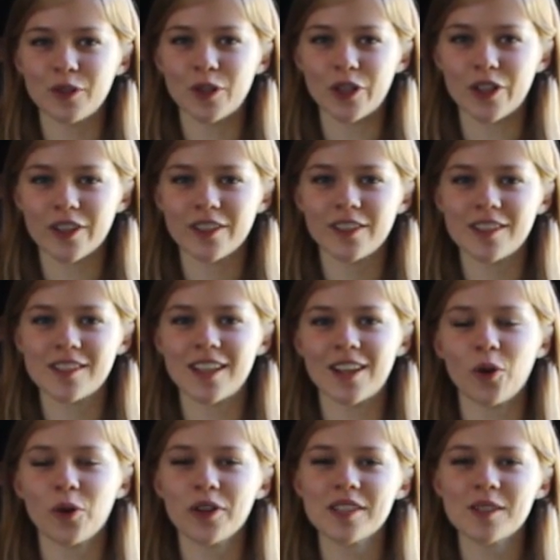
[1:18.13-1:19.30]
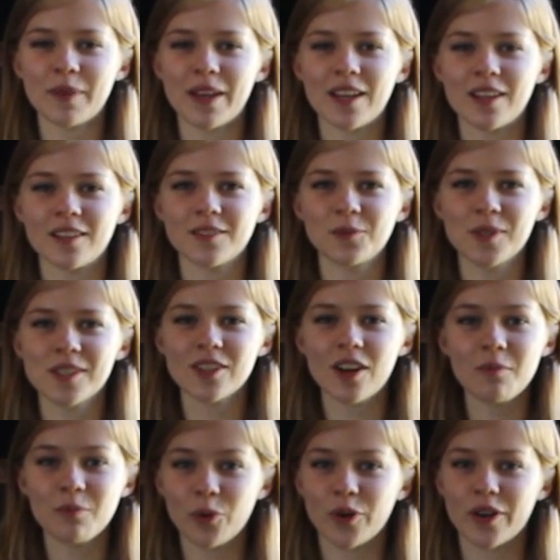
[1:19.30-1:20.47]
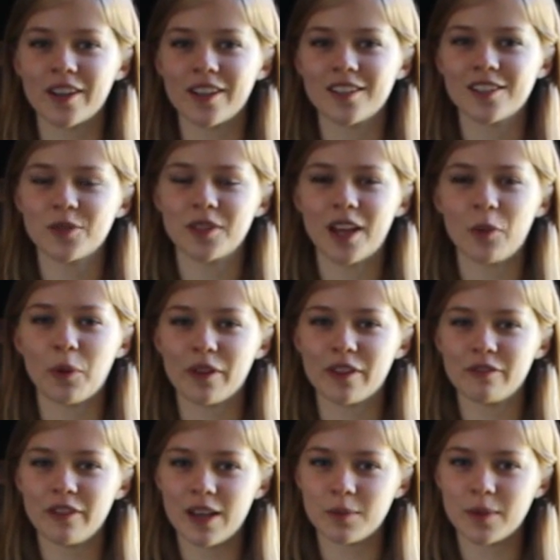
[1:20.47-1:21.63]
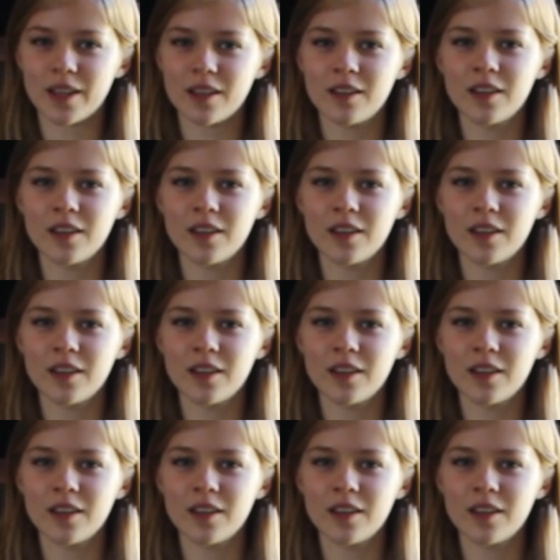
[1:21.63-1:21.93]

overlook is that Horace Mann was not born into a wealthy family.